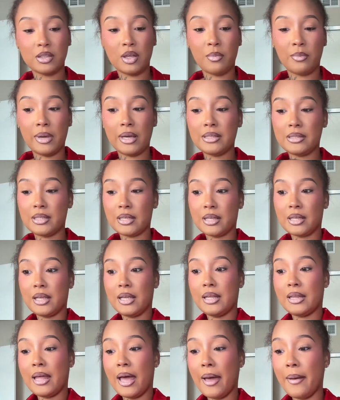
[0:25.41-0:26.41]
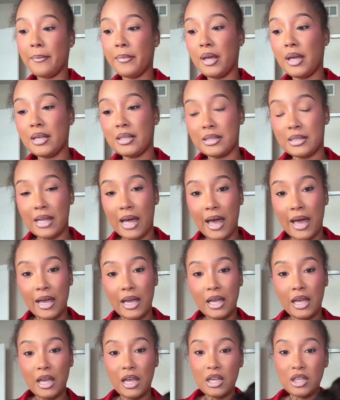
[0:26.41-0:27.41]
So basically that means
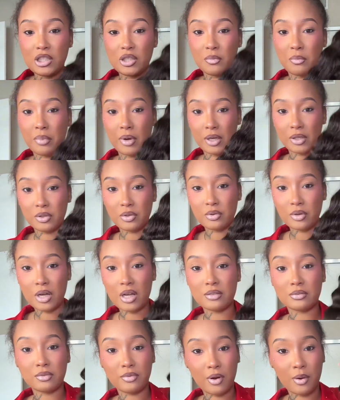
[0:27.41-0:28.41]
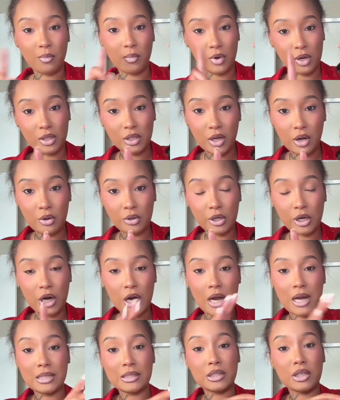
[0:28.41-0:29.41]
that each bundle comes from one donor,
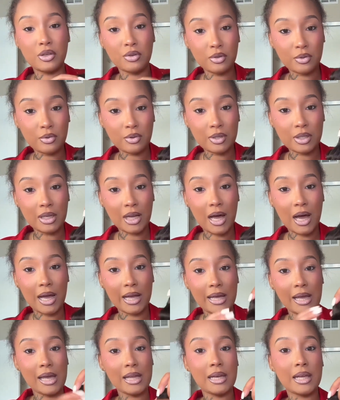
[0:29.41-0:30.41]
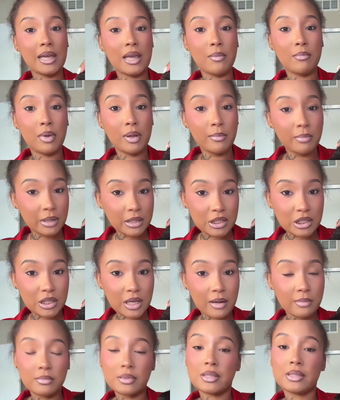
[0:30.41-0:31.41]
is cuticle aligned, and it can be bleached
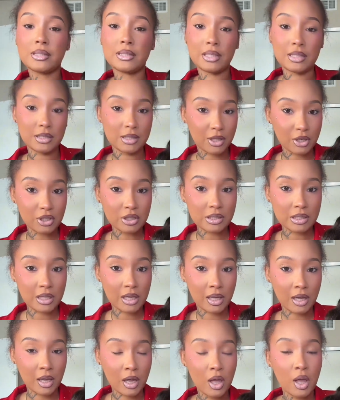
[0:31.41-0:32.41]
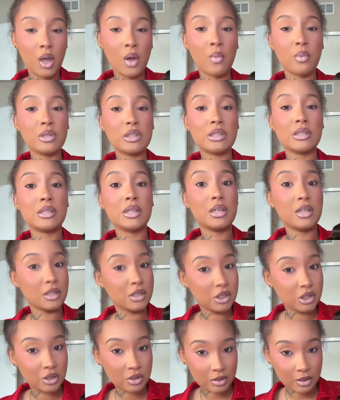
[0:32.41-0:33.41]
up to 613, which is an
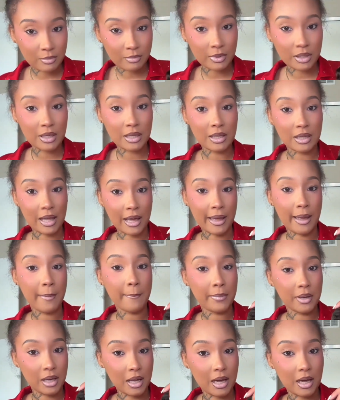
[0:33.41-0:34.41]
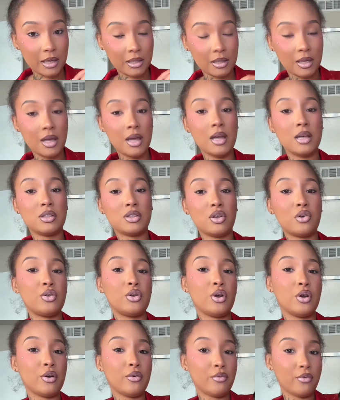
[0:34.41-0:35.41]
extremely light blonde. So
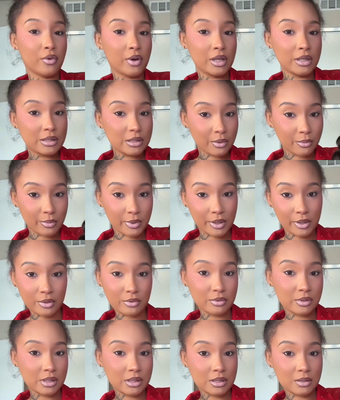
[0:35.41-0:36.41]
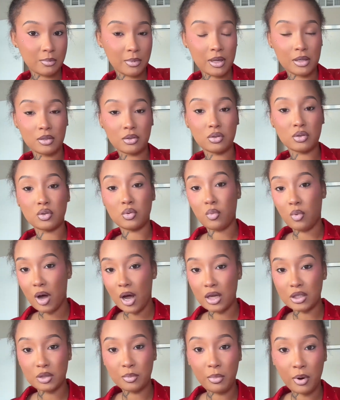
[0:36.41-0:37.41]
you're free to reuse these bundles,
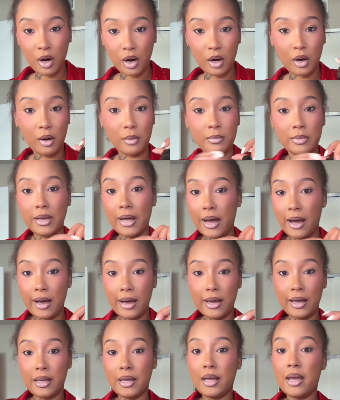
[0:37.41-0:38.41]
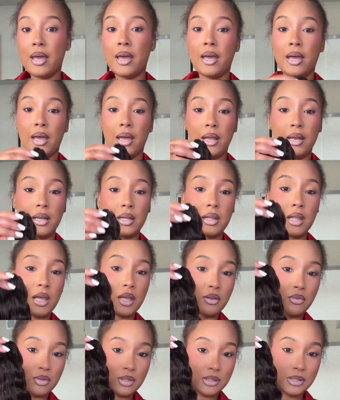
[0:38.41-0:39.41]
wash, perm, dye,
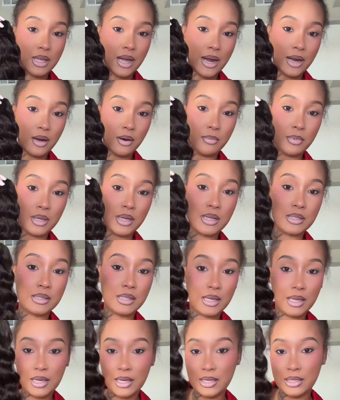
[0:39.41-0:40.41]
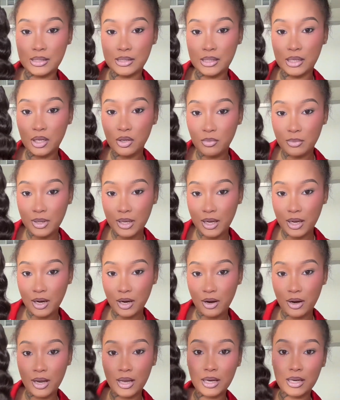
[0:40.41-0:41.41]
anything you desire, because it is human
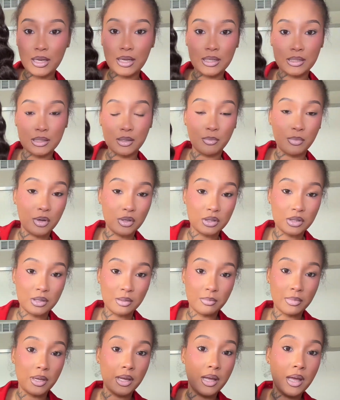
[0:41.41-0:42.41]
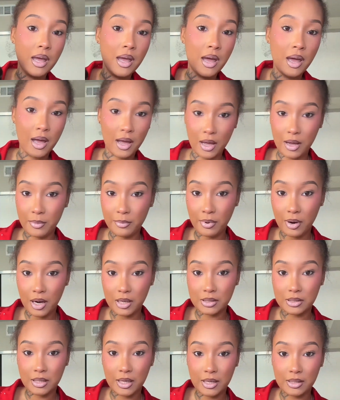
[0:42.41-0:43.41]
hair and it is supposed to be
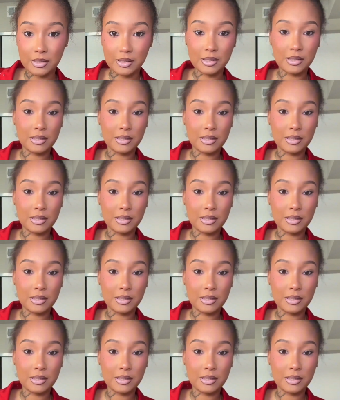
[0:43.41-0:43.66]
unprocessed.